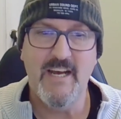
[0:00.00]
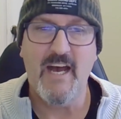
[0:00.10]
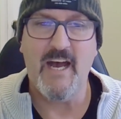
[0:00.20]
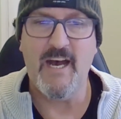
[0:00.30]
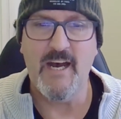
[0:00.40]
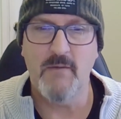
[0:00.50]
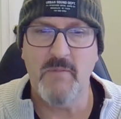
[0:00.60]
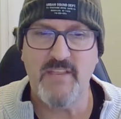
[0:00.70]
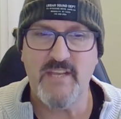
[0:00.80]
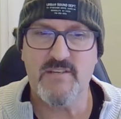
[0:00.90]

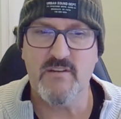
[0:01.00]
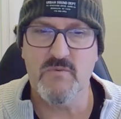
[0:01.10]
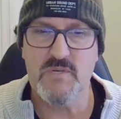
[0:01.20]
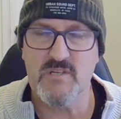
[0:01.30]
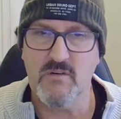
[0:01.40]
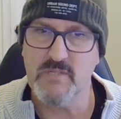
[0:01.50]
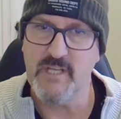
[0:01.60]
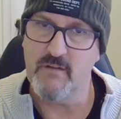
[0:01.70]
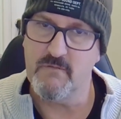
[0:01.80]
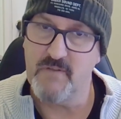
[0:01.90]
And that's going to result
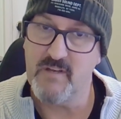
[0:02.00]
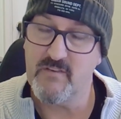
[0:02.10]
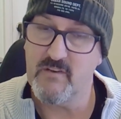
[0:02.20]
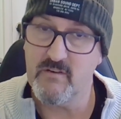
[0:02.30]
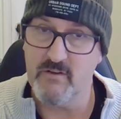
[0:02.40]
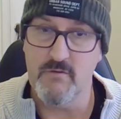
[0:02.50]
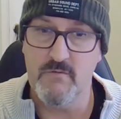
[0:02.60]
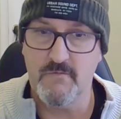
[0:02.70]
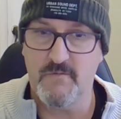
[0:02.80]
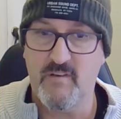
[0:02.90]
in fits that don't fit